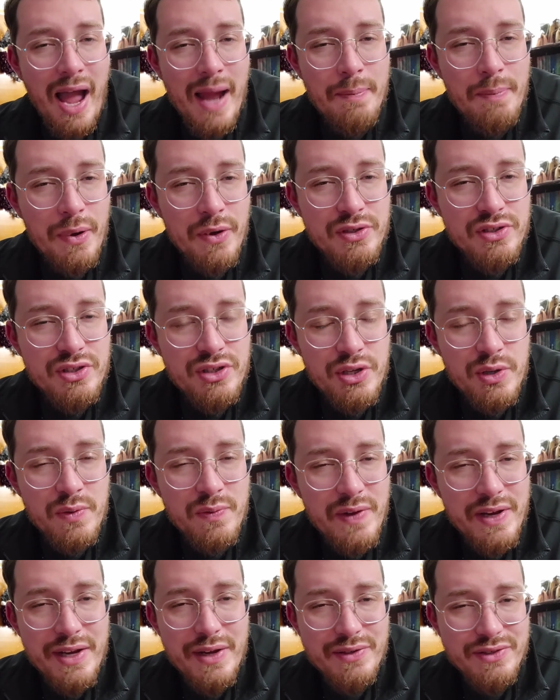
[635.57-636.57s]
I post new
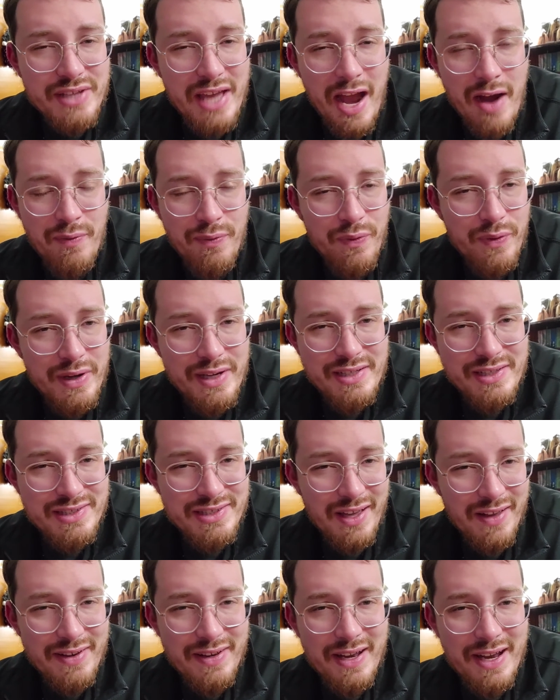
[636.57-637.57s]
videos every
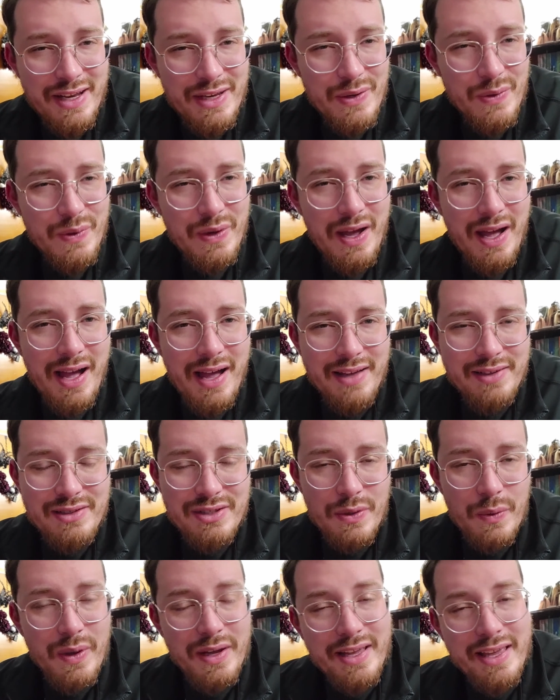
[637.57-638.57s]
Sunday, you guys,
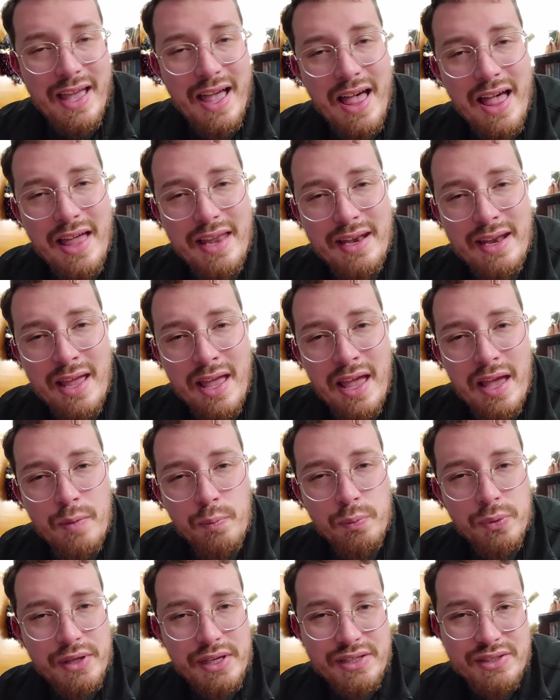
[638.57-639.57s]
so again,
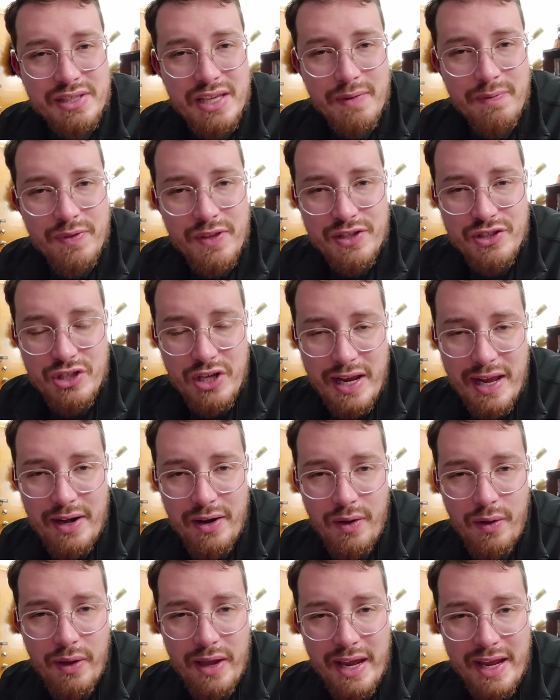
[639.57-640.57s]
please give the
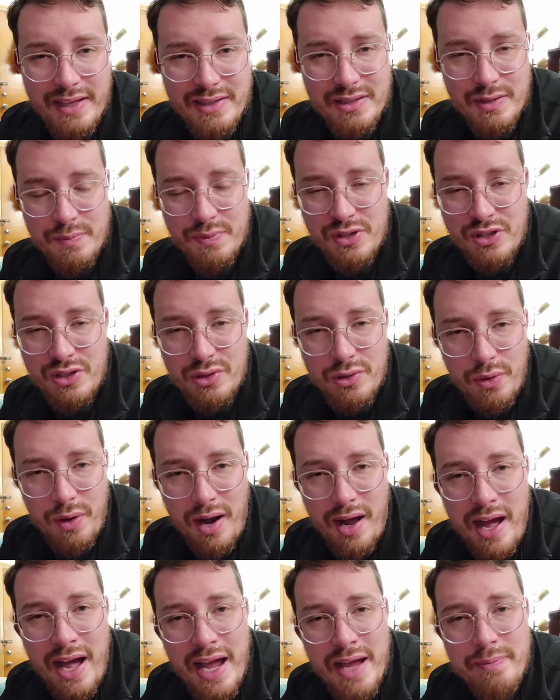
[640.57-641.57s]
channel a
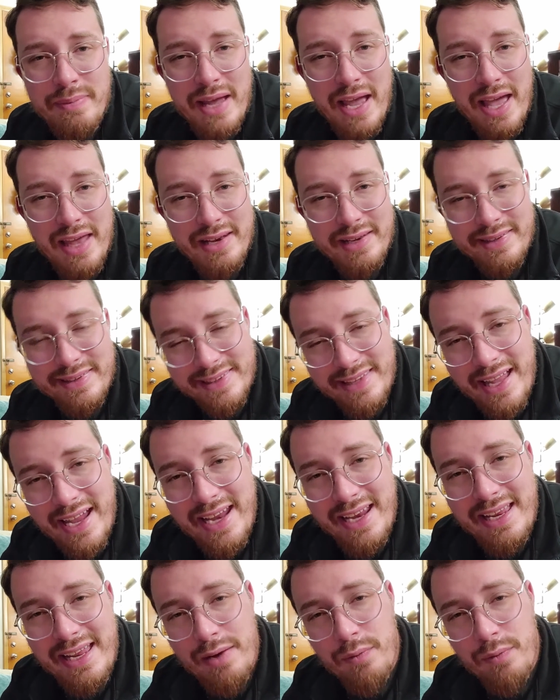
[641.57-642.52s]
subscribe and a like.